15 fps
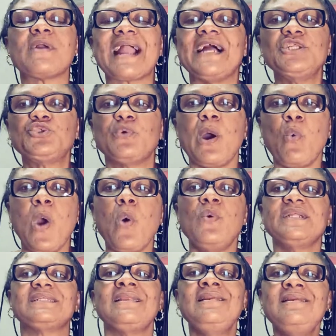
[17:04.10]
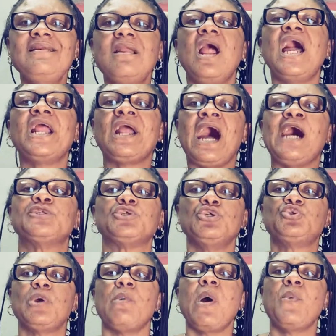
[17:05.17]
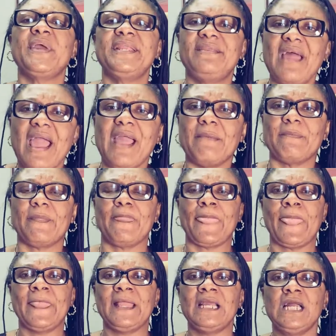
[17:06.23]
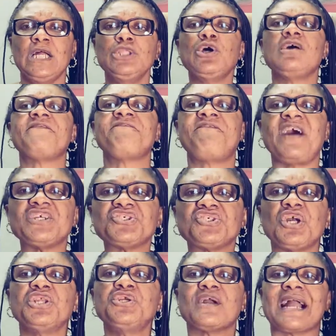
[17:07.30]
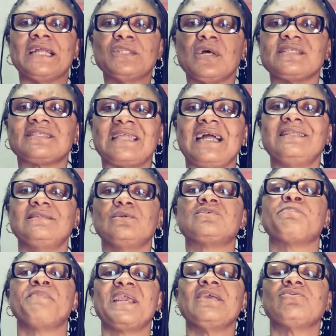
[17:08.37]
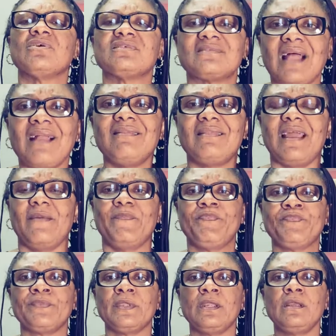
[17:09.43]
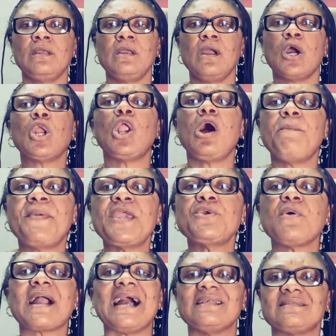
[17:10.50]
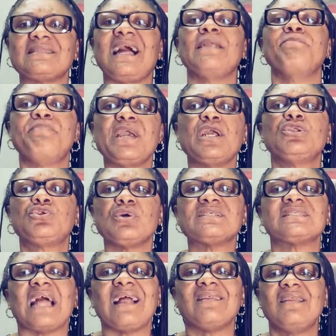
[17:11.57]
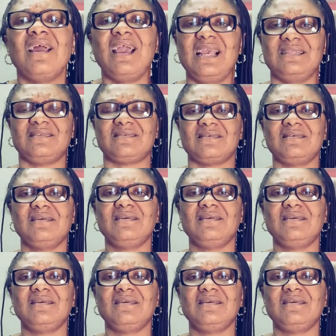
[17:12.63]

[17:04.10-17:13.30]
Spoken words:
you can't do away with, learn how to do away with them. Those fashion you cannot stand, just begin to stand them. Clubbing you can't stand, begin to stand it.